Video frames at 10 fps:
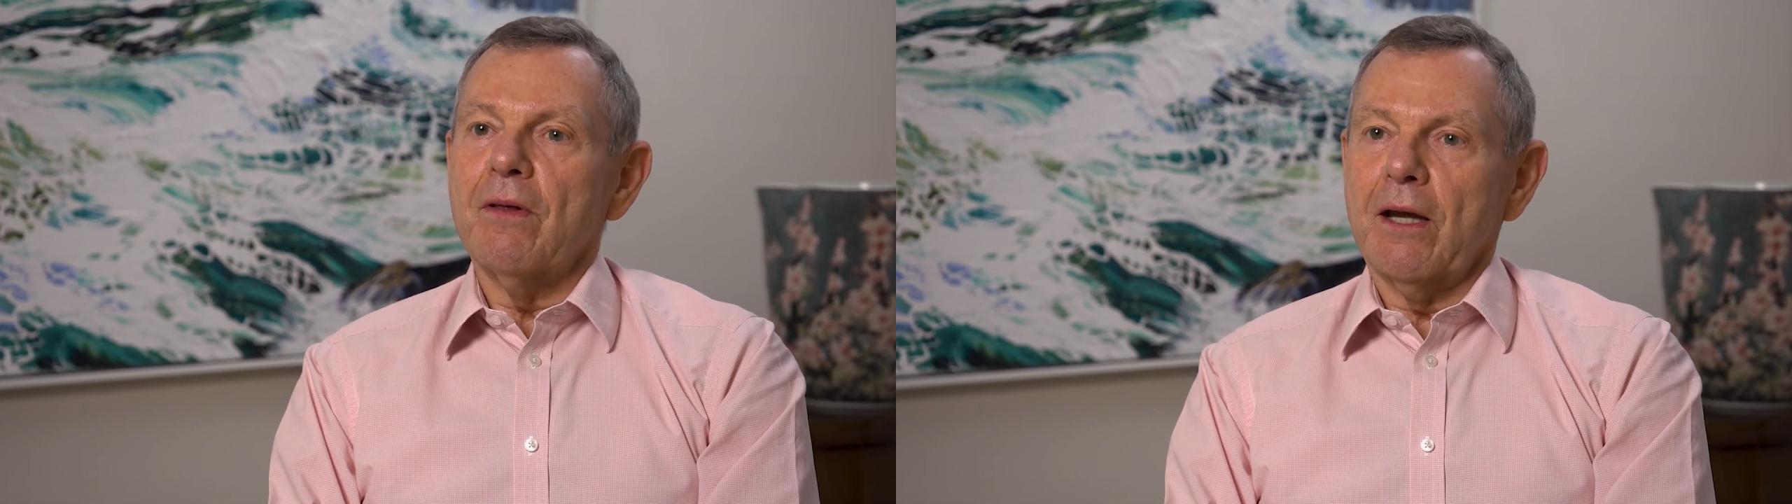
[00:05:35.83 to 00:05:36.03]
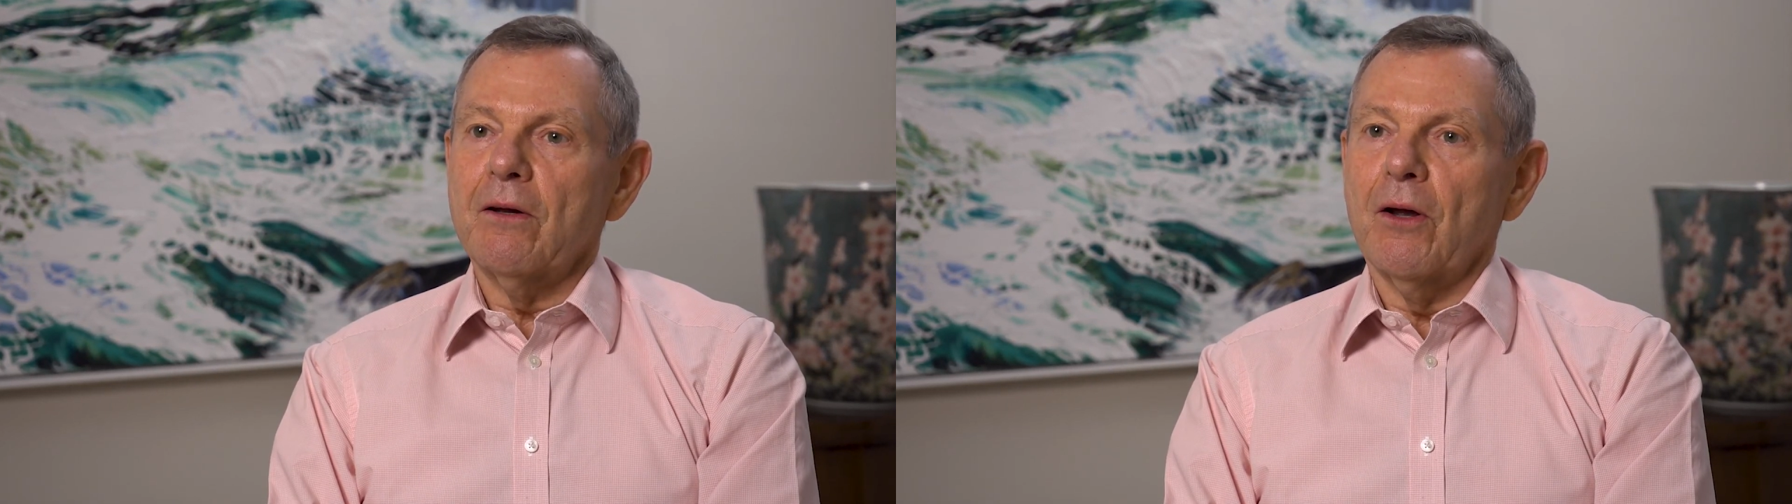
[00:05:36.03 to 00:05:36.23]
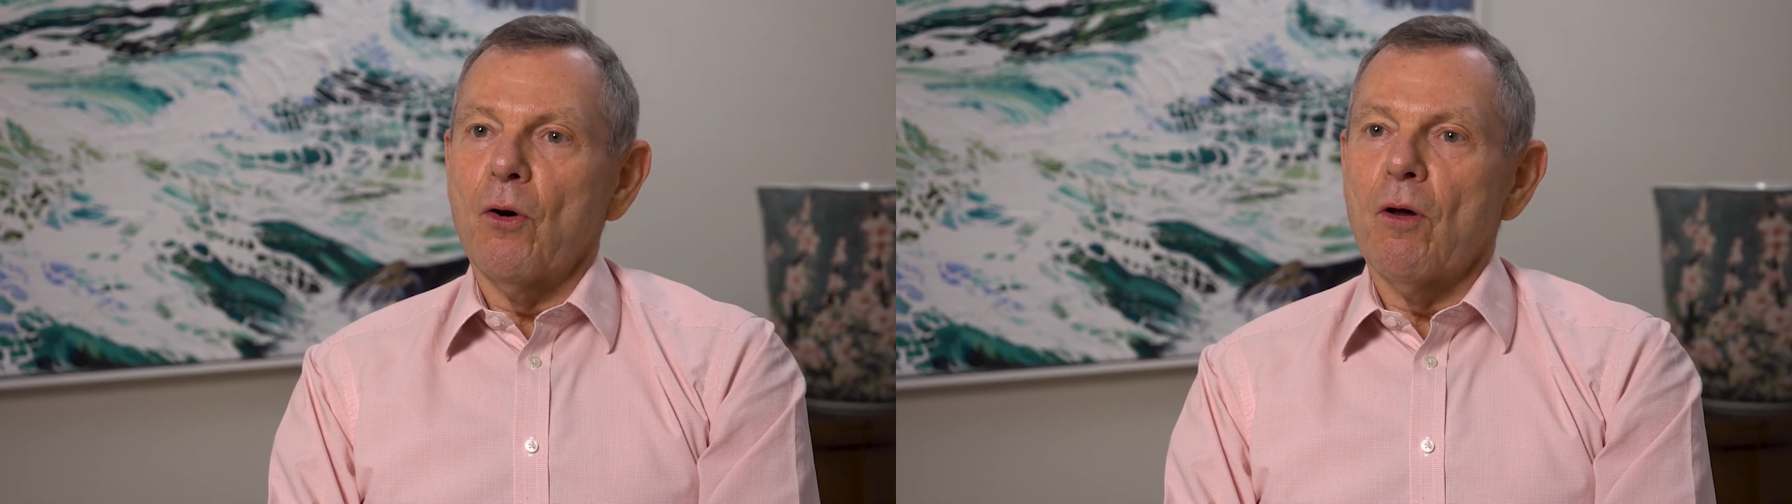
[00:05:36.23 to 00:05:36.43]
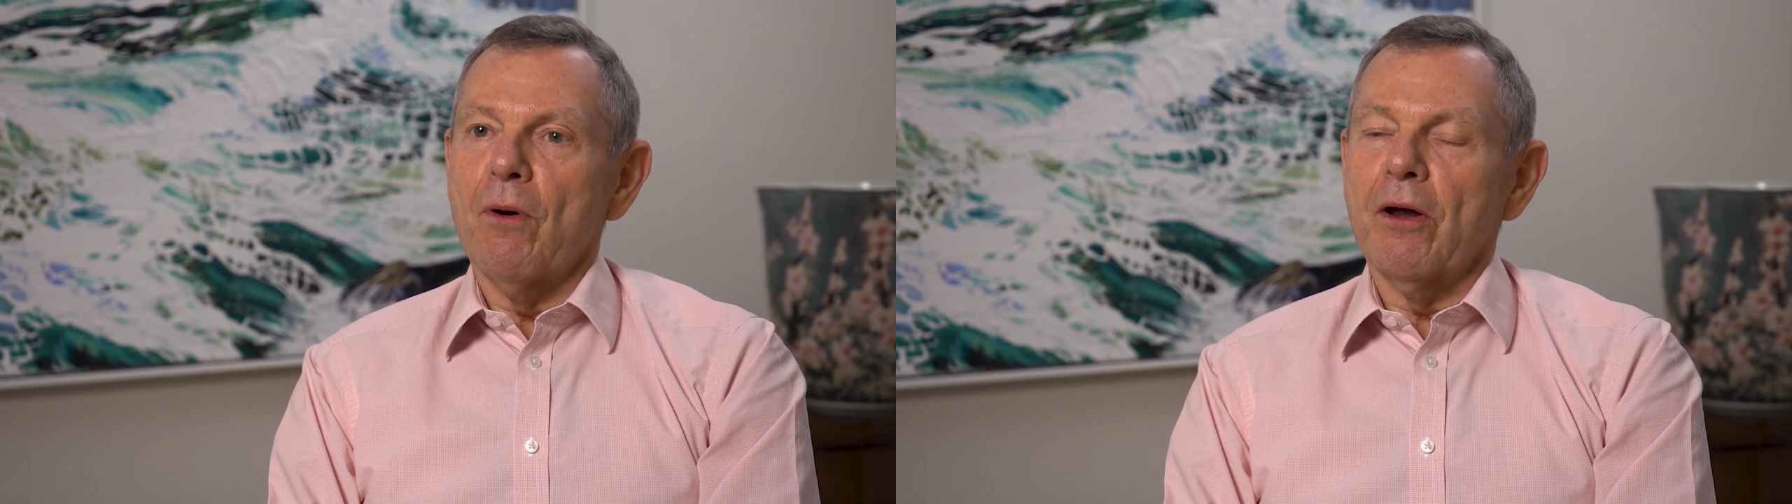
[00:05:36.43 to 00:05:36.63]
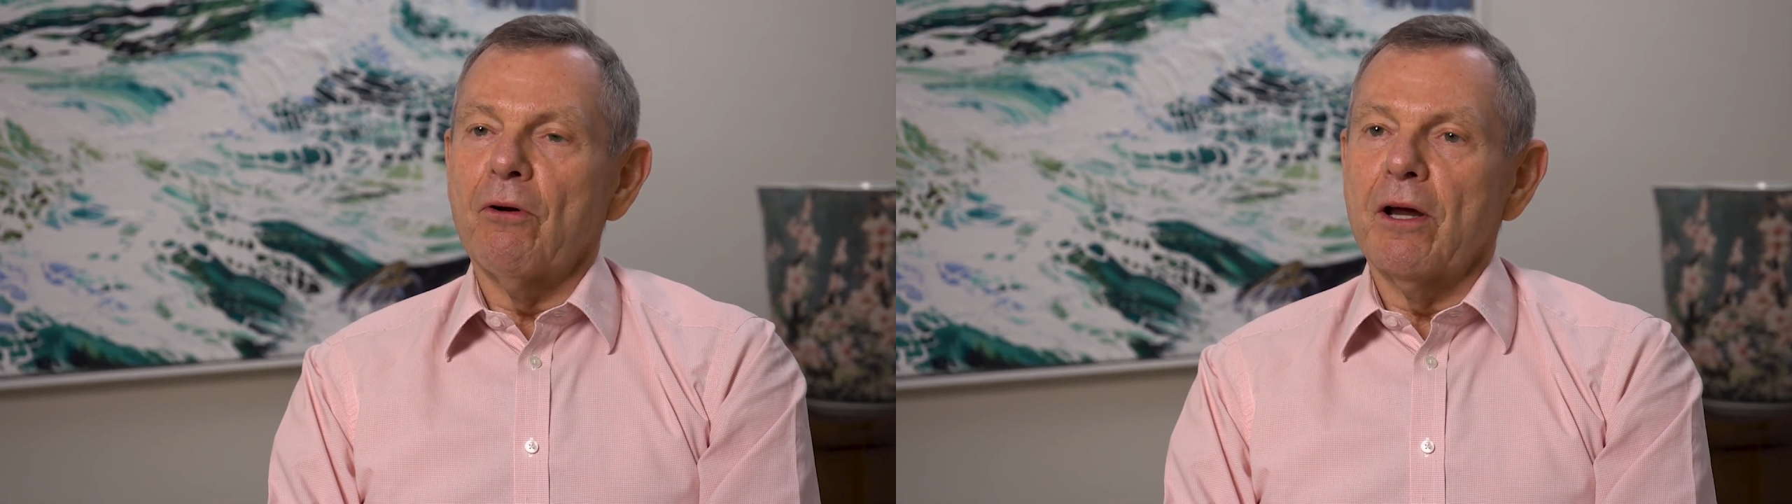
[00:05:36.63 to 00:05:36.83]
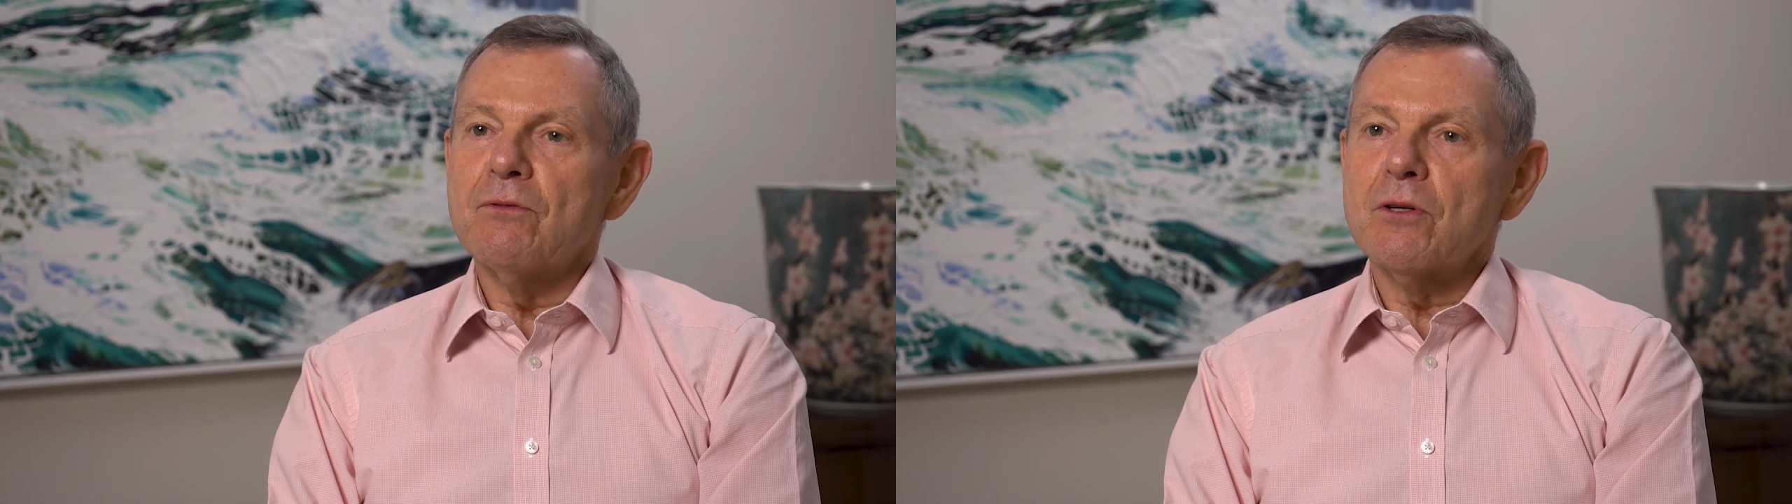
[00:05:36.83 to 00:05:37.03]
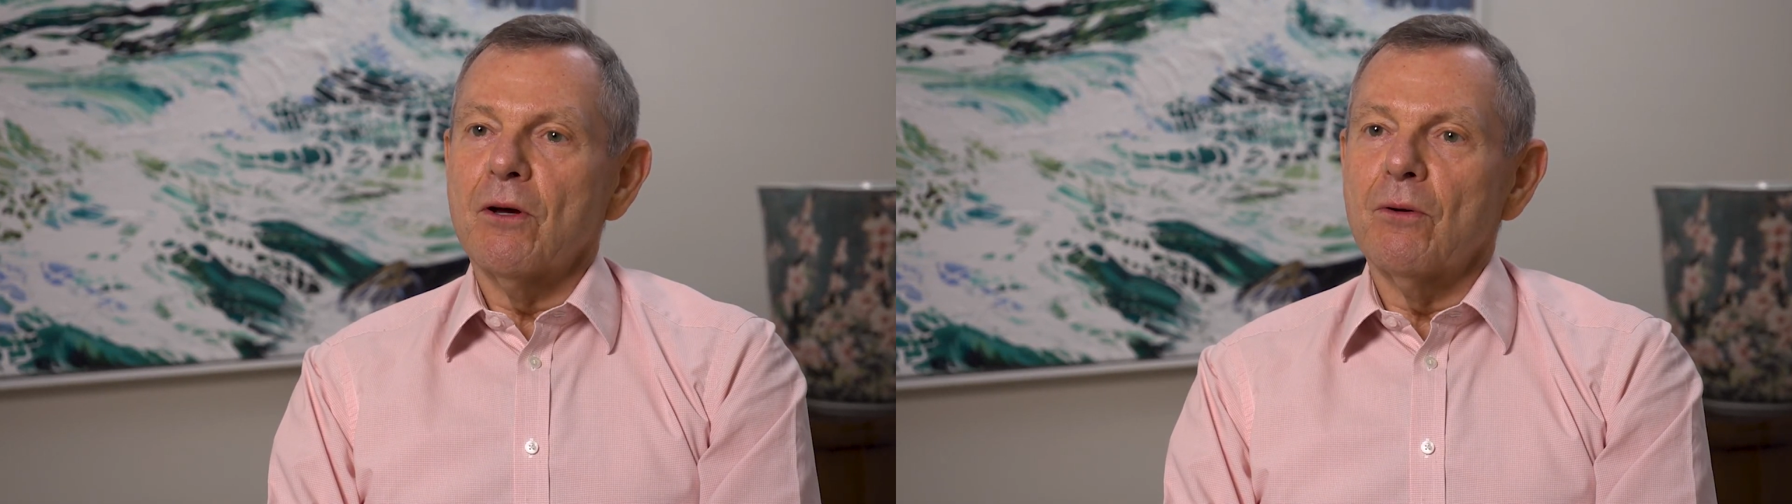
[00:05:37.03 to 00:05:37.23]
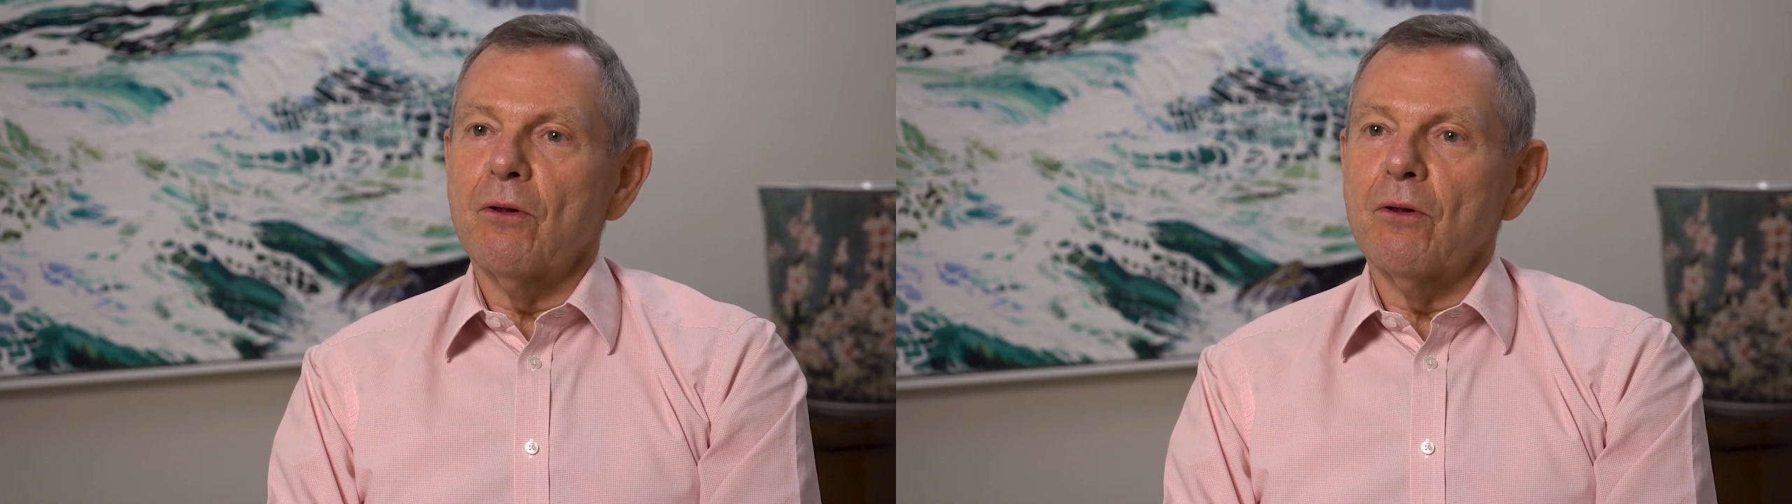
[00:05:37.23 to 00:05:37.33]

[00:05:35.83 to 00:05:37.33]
That can go on my gravestone.